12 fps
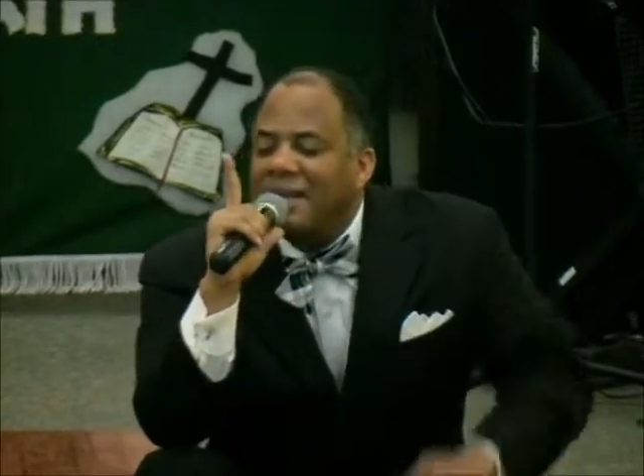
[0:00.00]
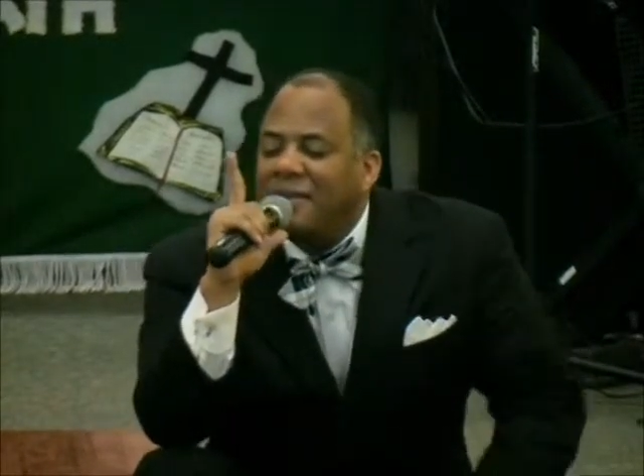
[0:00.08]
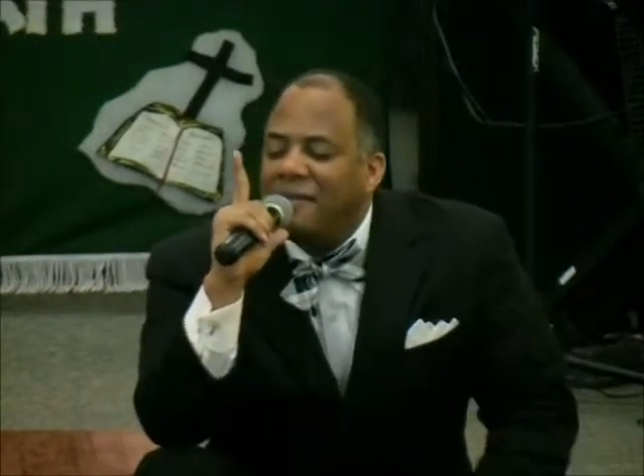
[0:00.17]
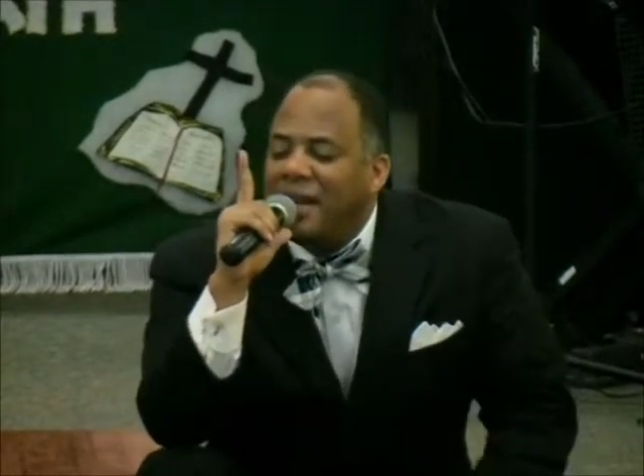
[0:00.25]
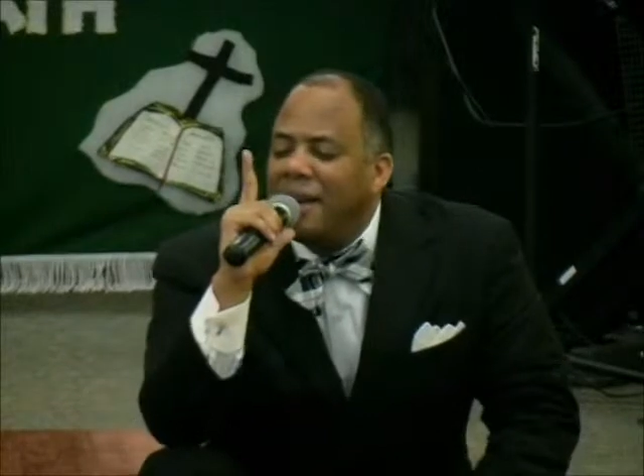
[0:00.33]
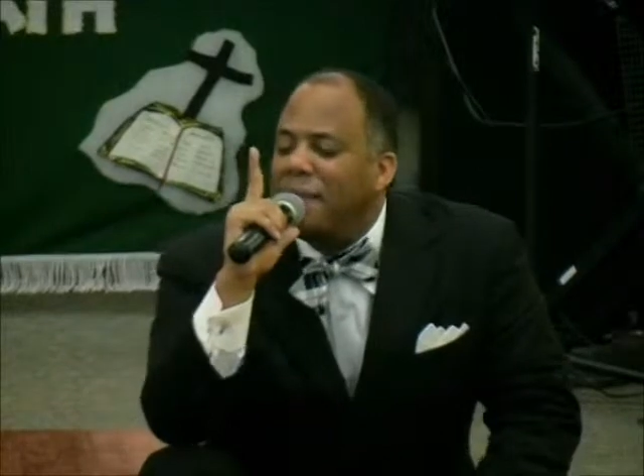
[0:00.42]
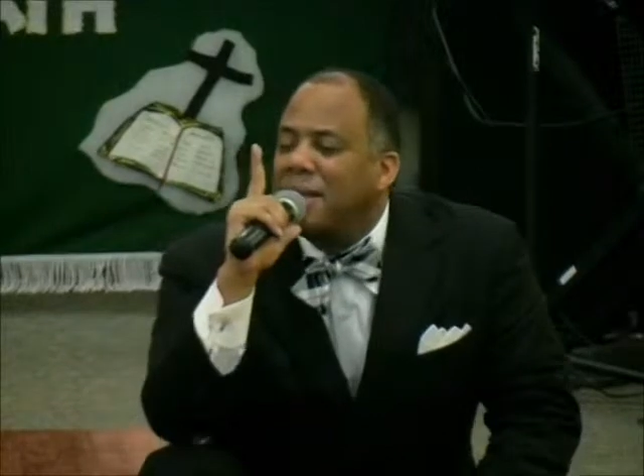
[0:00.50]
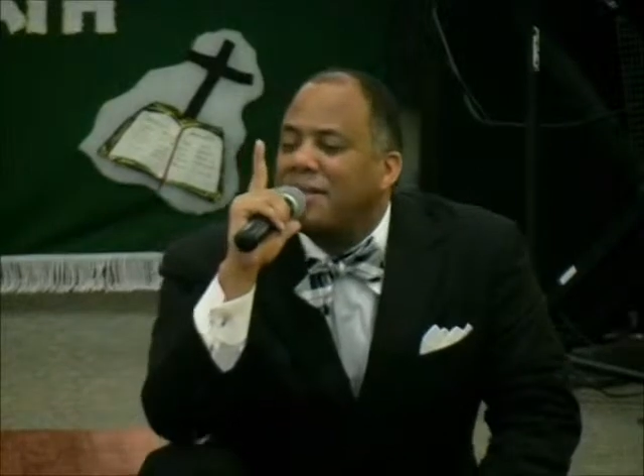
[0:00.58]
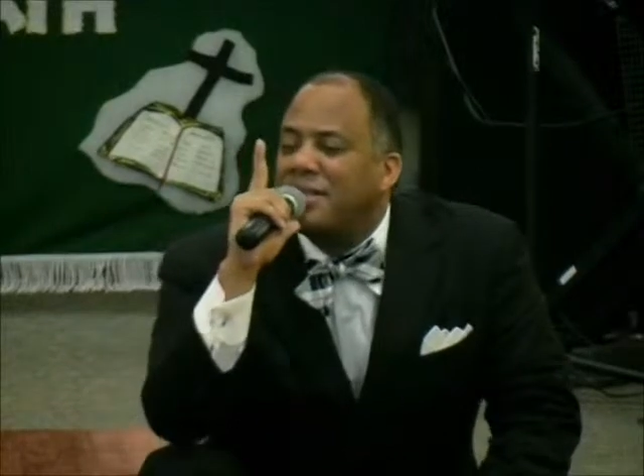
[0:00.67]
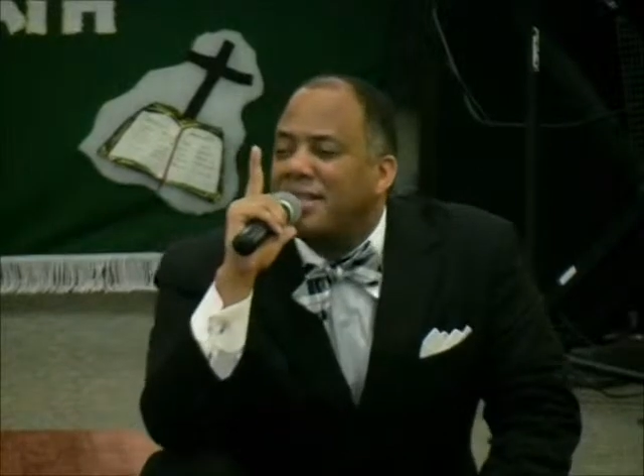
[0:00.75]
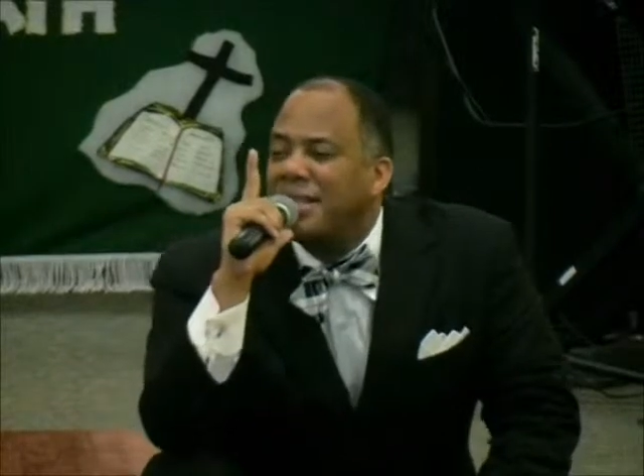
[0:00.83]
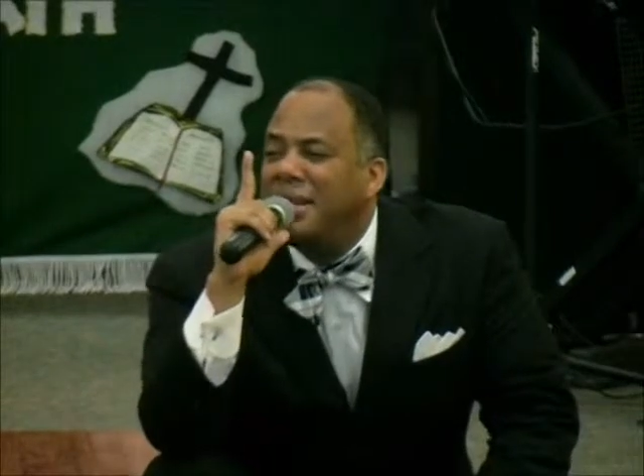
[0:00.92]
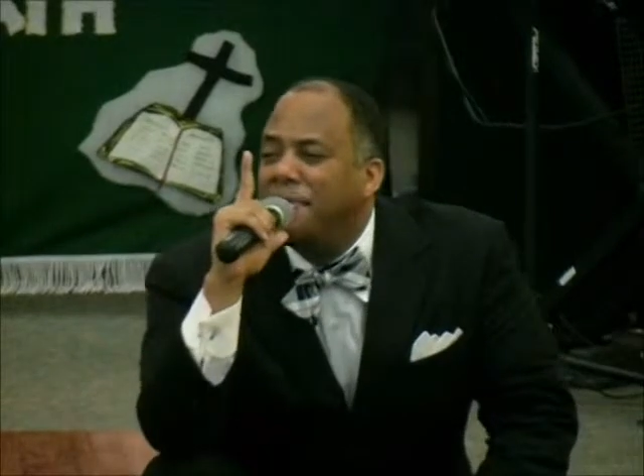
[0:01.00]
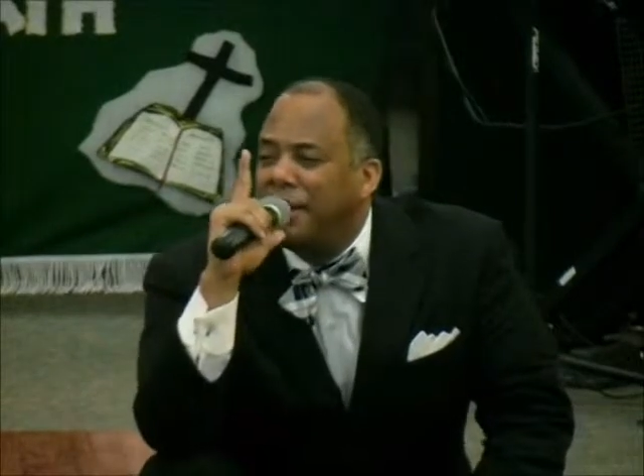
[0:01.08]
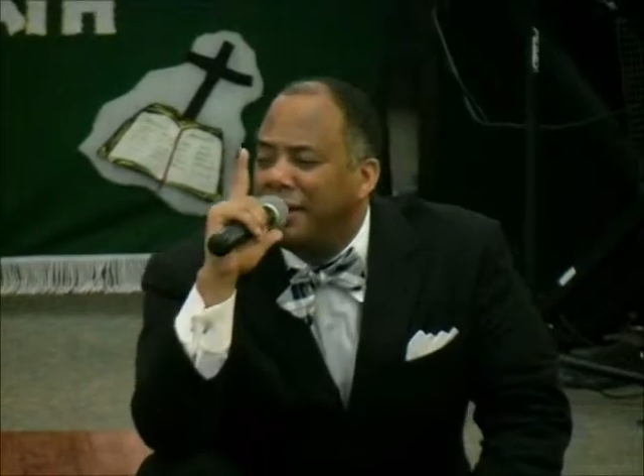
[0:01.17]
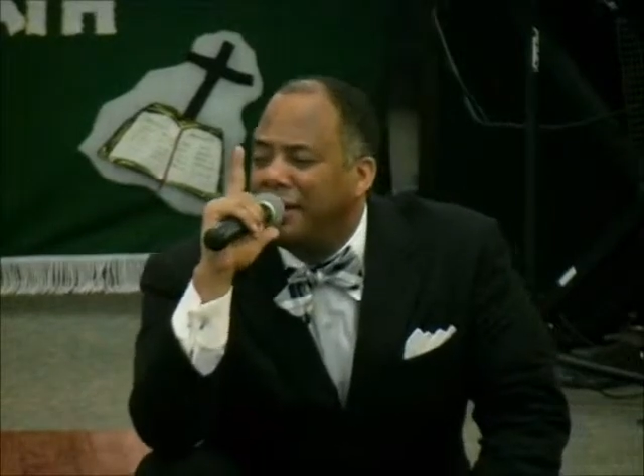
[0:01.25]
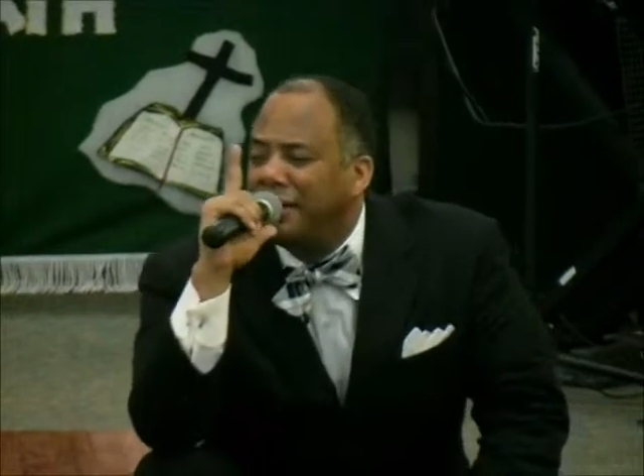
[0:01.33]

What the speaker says: They've been sleeping